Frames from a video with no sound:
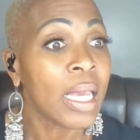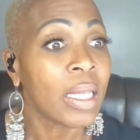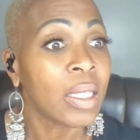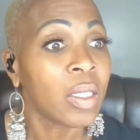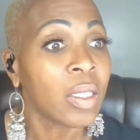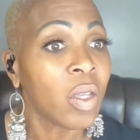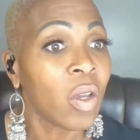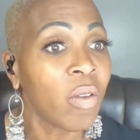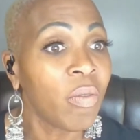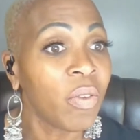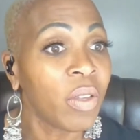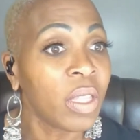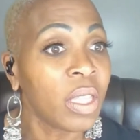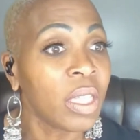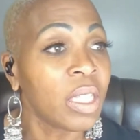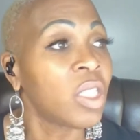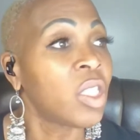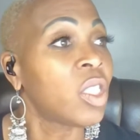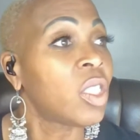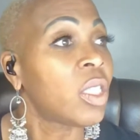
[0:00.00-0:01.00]
So if
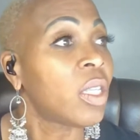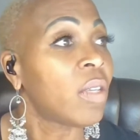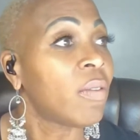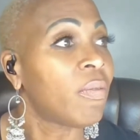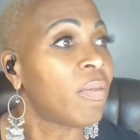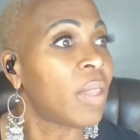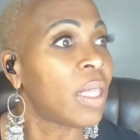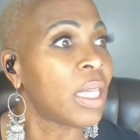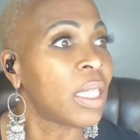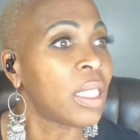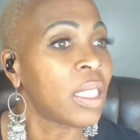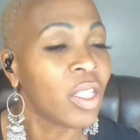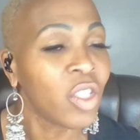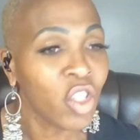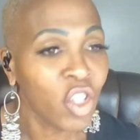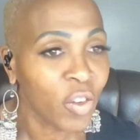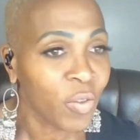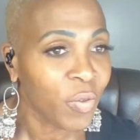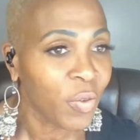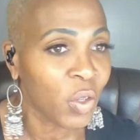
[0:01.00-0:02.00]
this
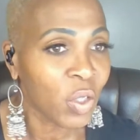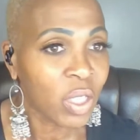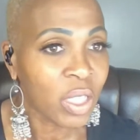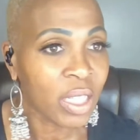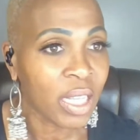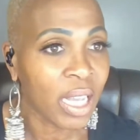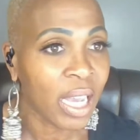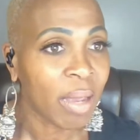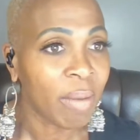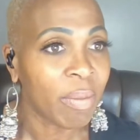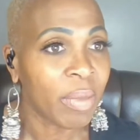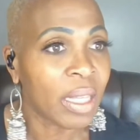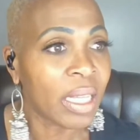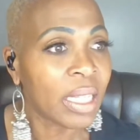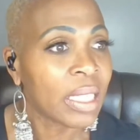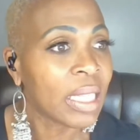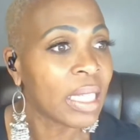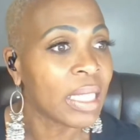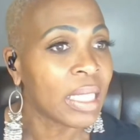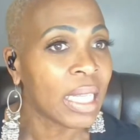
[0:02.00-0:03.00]
is your first time,
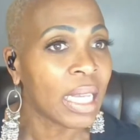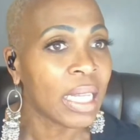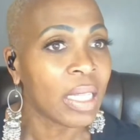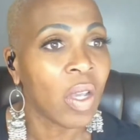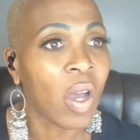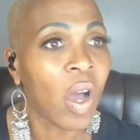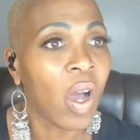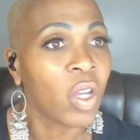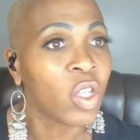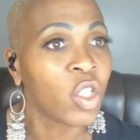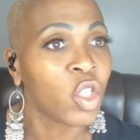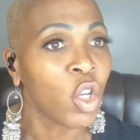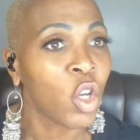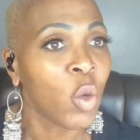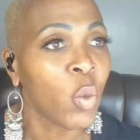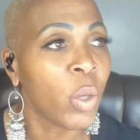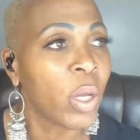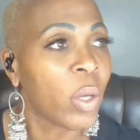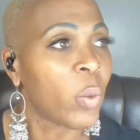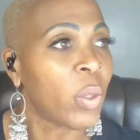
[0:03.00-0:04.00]
this is a talk
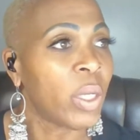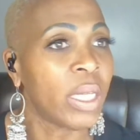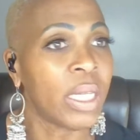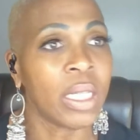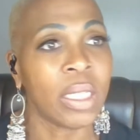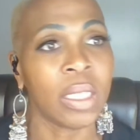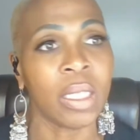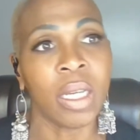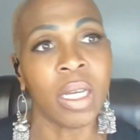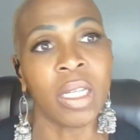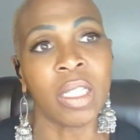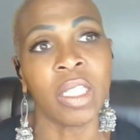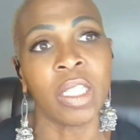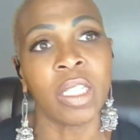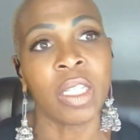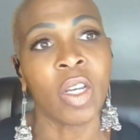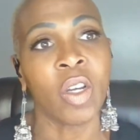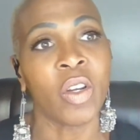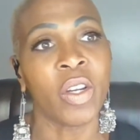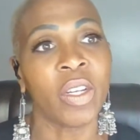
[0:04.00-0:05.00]
show where we
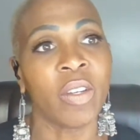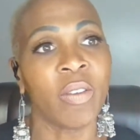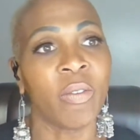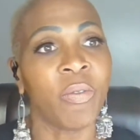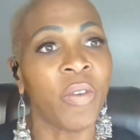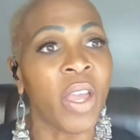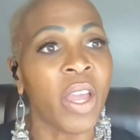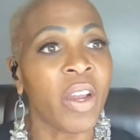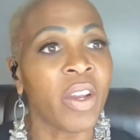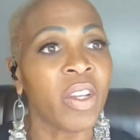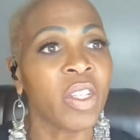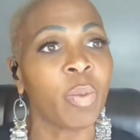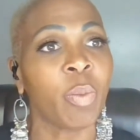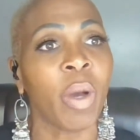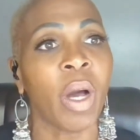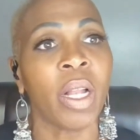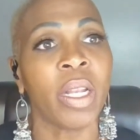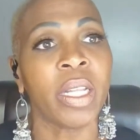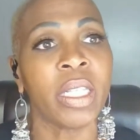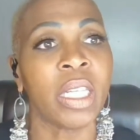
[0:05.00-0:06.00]
discuss current affairs,
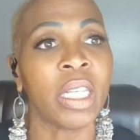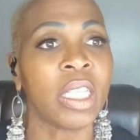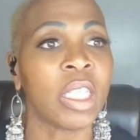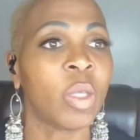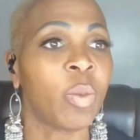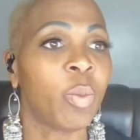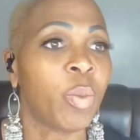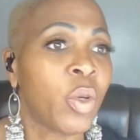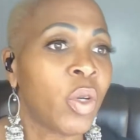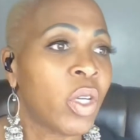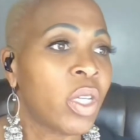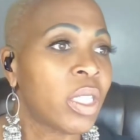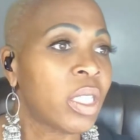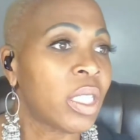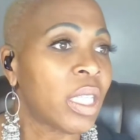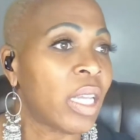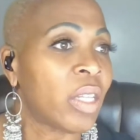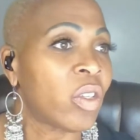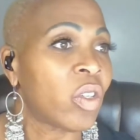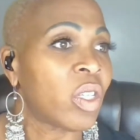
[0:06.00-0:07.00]
politics,
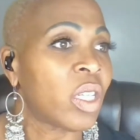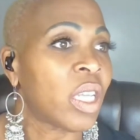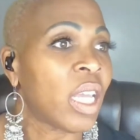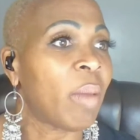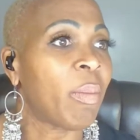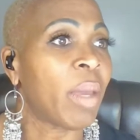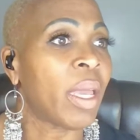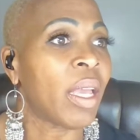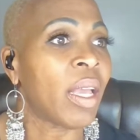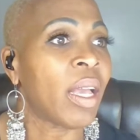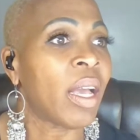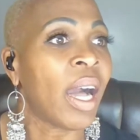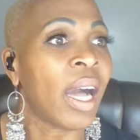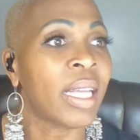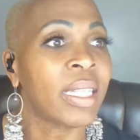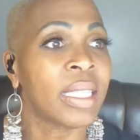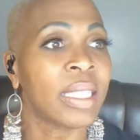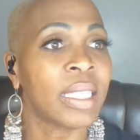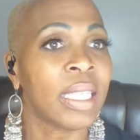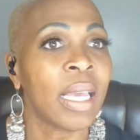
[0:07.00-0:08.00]
sports, entertainment,
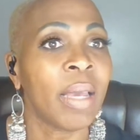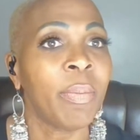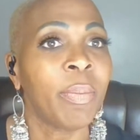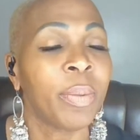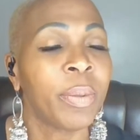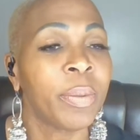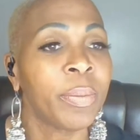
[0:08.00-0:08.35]
gossip,